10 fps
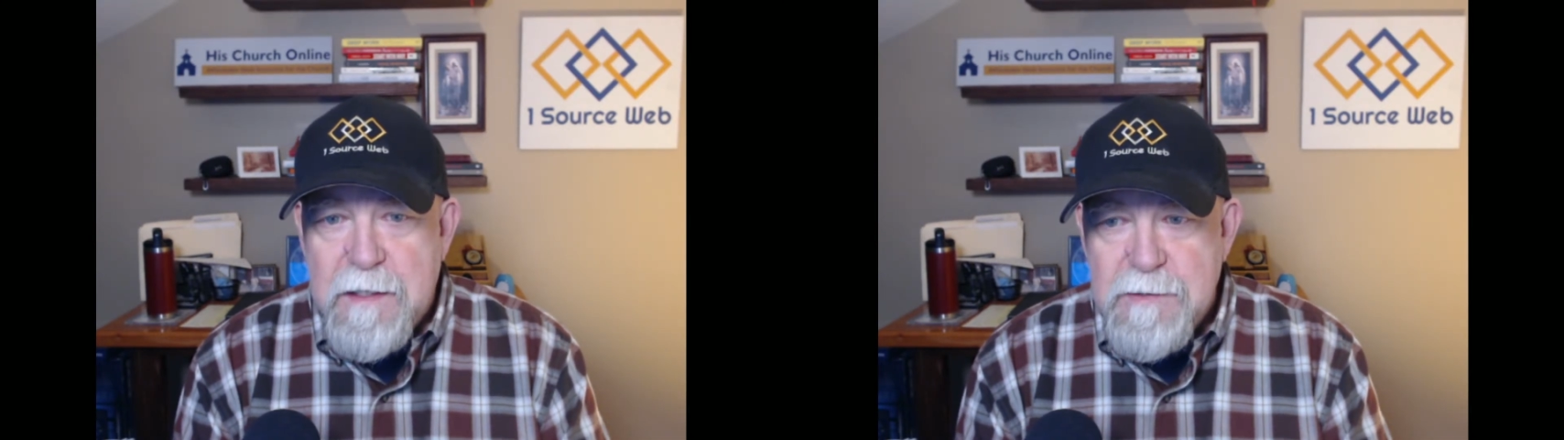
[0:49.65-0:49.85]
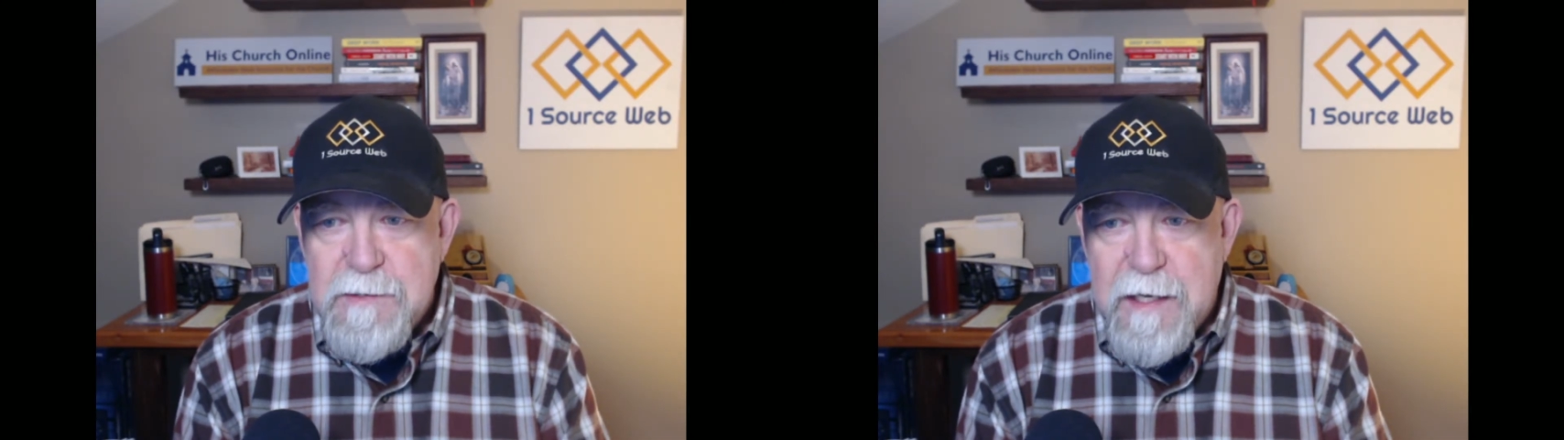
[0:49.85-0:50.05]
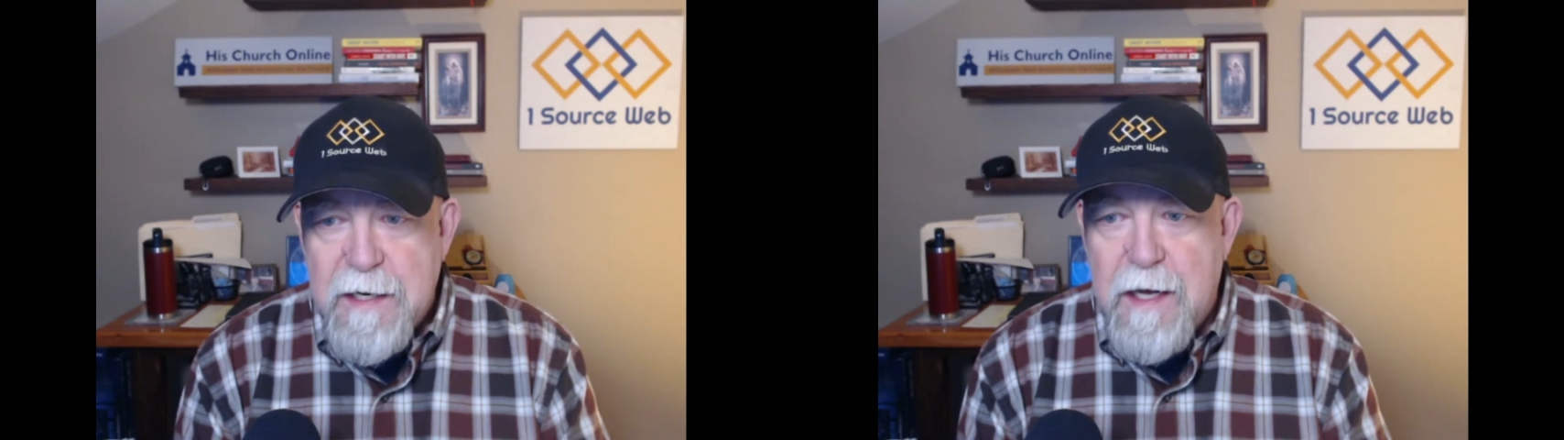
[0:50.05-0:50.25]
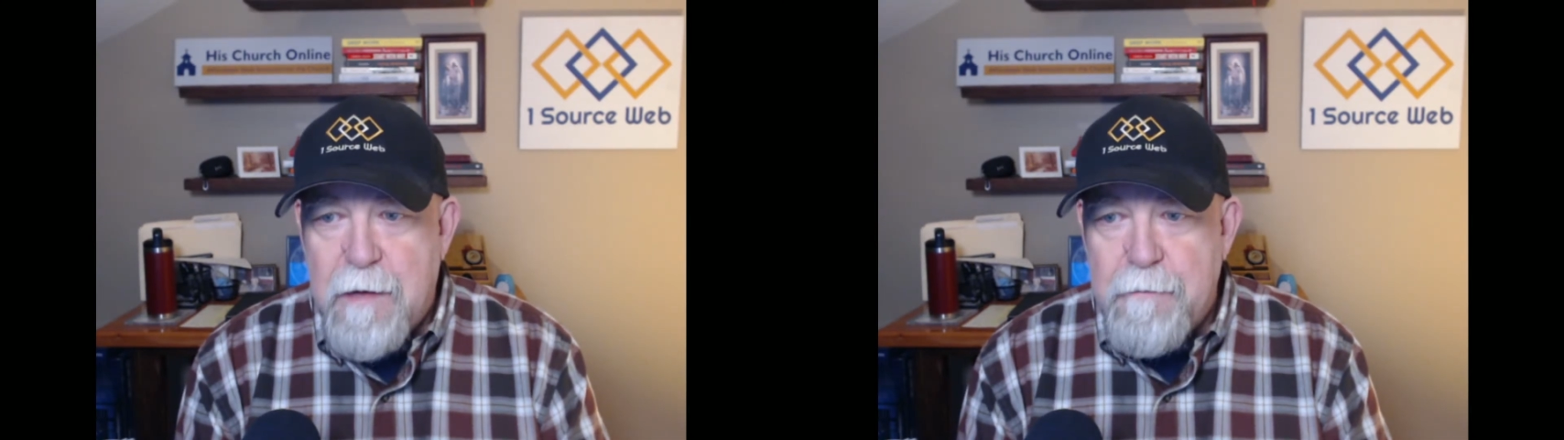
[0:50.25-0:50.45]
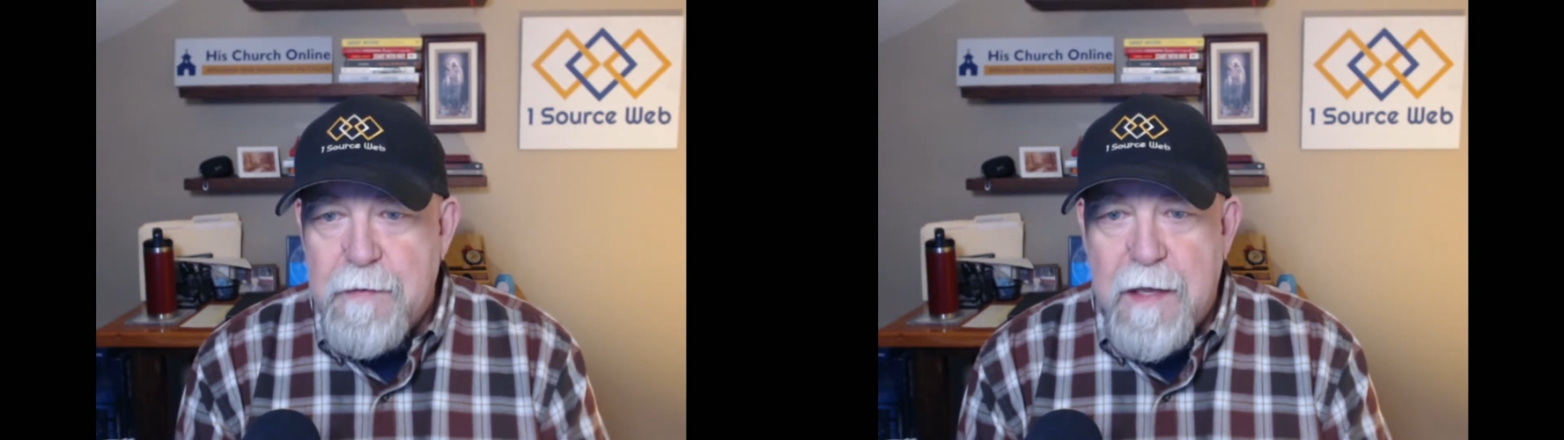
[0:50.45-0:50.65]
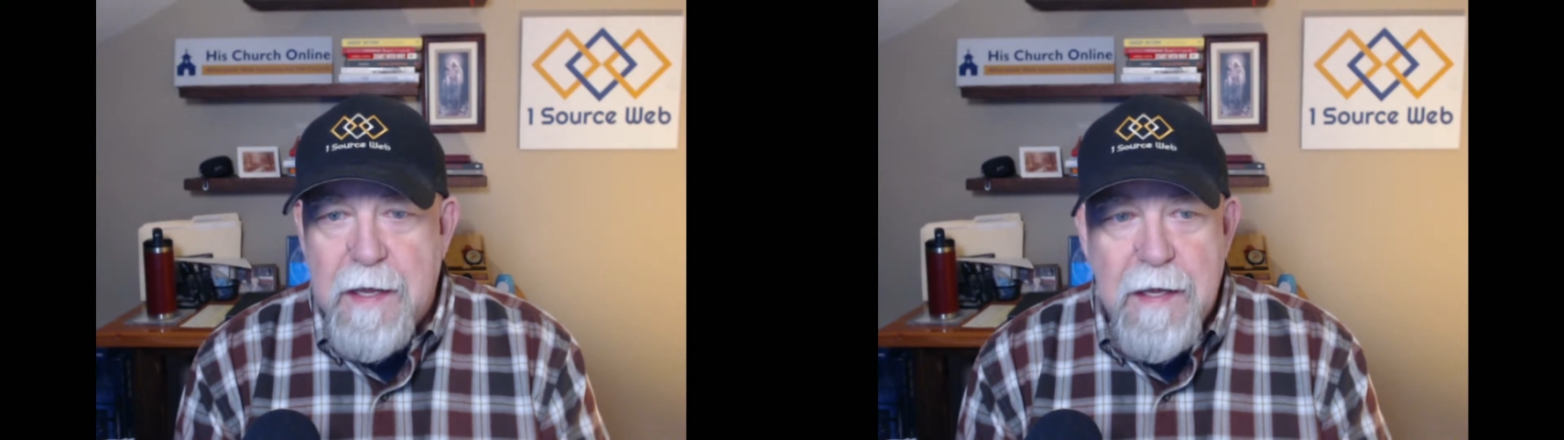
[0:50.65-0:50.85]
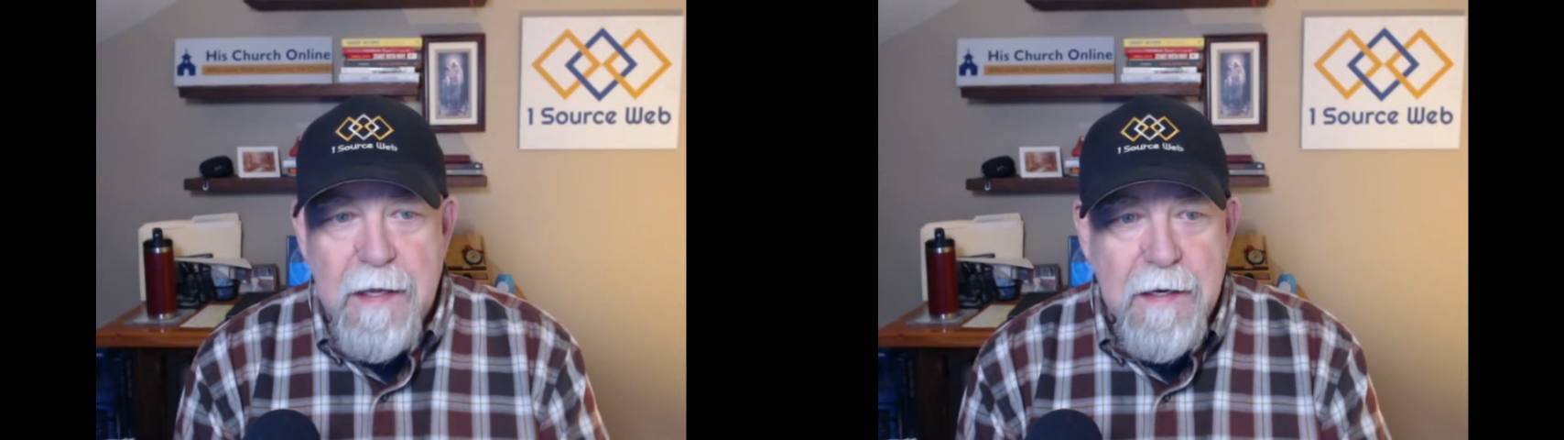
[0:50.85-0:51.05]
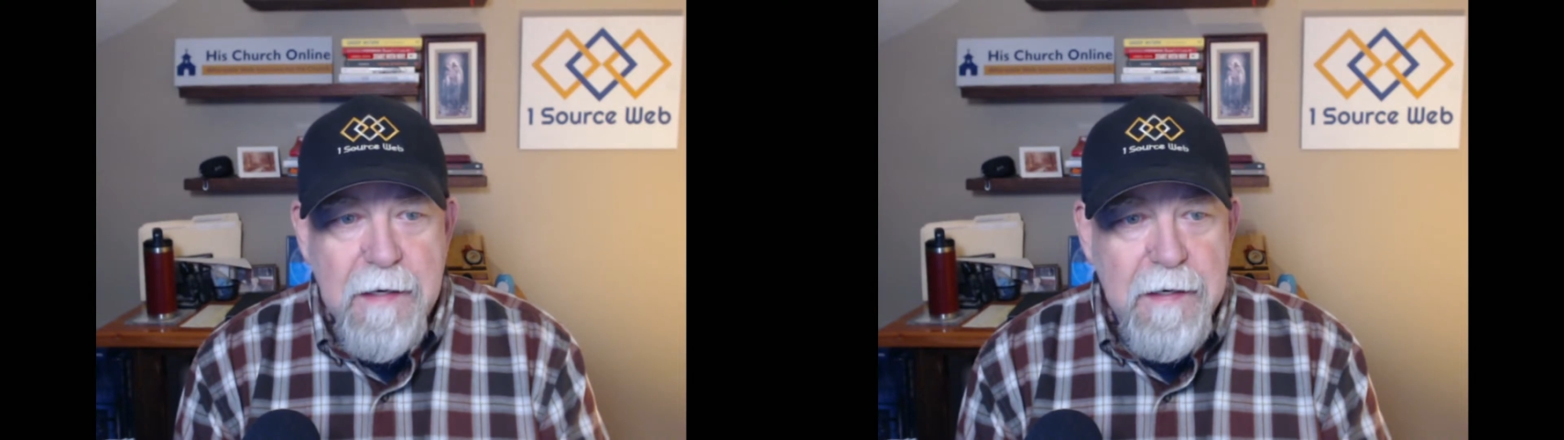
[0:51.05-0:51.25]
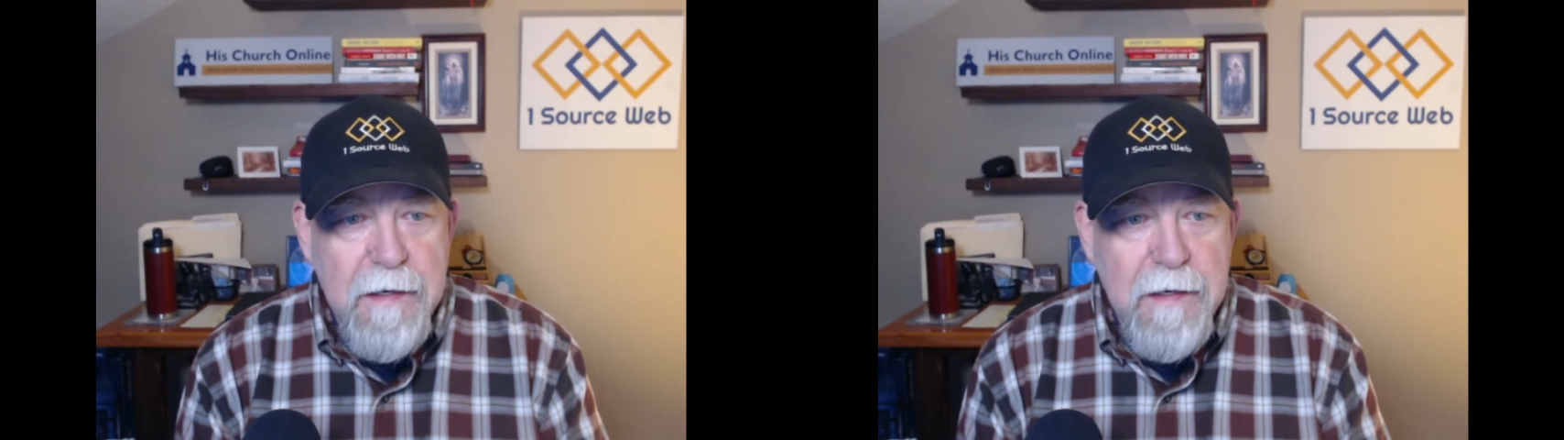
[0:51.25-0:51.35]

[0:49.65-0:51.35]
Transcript: setting up and